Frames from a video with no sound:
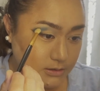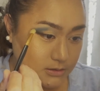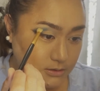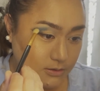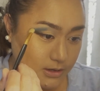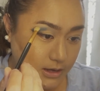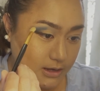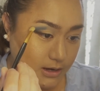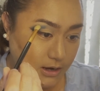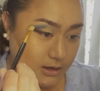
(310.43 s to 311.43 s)
so
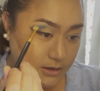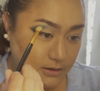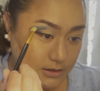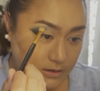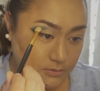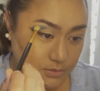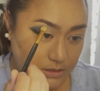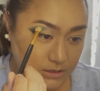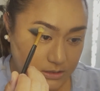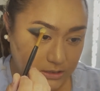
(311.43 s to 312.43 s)
that I can
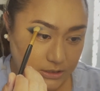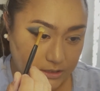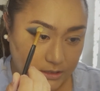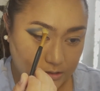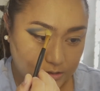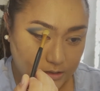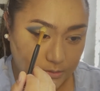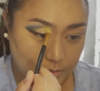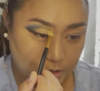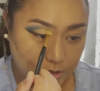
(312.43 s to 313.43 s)
be certain that
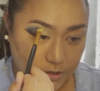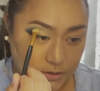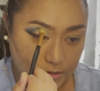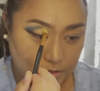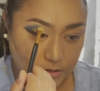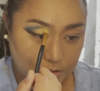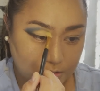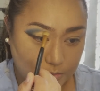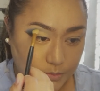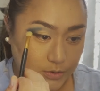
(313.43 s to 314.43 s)
I'm not
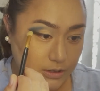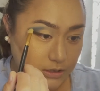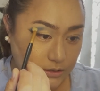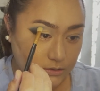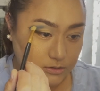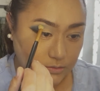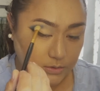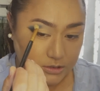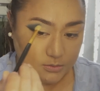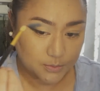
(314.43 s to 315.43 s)
putting too
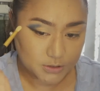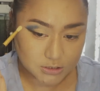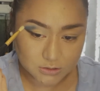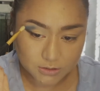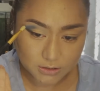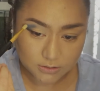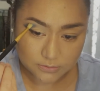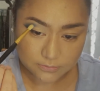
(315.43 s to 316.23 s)
much pressure there.